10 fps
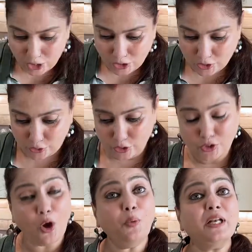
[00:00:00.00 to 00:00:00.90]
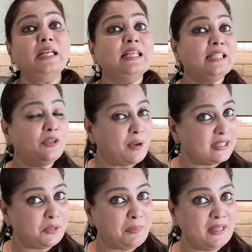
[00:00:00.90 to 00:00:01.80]
So you saw what an easy
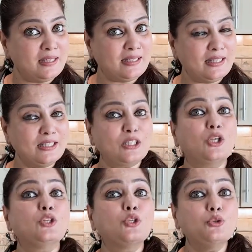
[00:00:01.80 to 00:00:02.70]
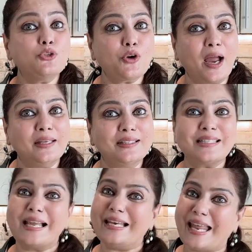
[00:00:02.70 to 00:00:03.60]
recipe this is. Do try it,
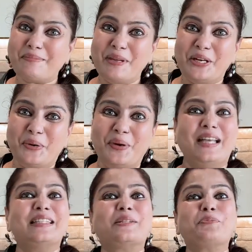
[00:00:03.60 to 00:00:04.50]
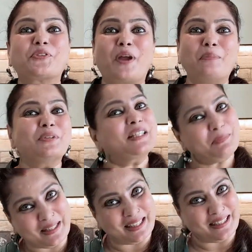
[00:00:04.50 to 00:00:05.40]
let me know and subscribe to Smita